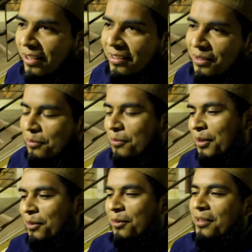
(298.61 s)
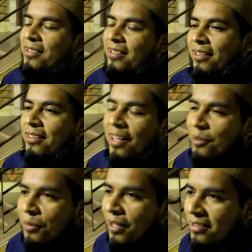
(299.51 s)
Like, what are you doing this? Like, I
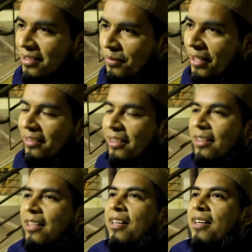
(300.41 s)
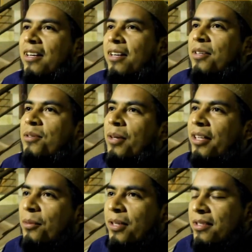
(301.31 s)
don't want to ask him that. So
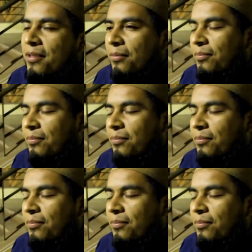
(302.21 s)
anyways,